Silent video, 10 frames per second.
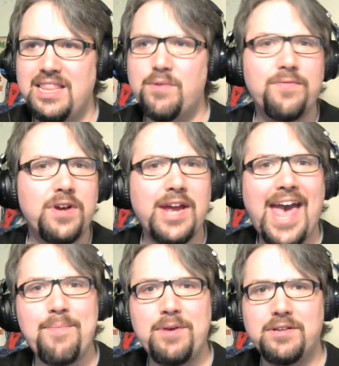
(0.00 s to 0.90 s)
they weren't very
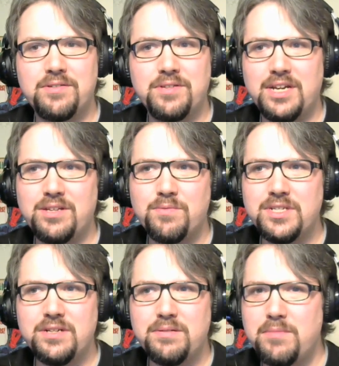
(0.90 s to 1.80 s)
happy because they were like, there
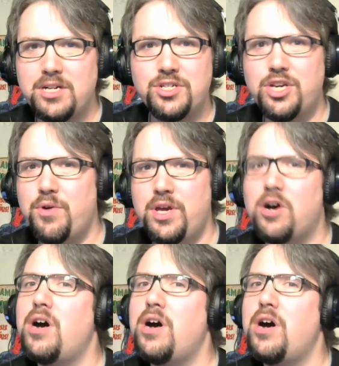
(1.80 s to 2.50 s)
wasn't much going